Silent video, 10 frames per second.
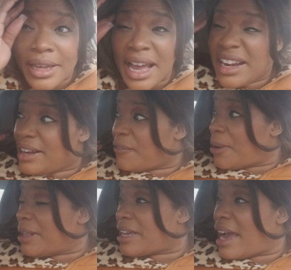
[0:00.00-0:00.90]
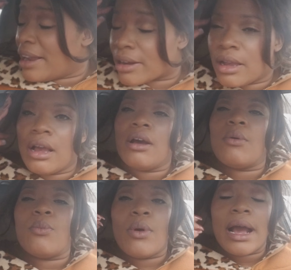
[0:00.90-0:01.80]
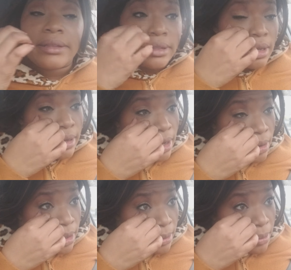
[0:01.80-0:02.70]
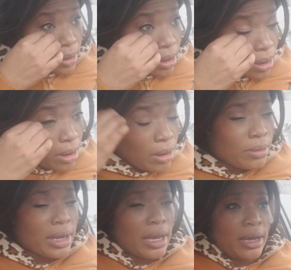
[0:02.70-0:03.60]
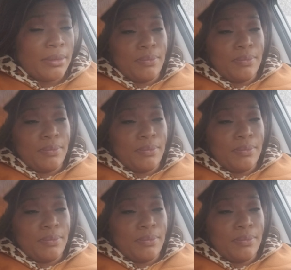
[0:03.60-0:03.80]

day, I need to fill my tire. What? Okay, hold up. Hold up.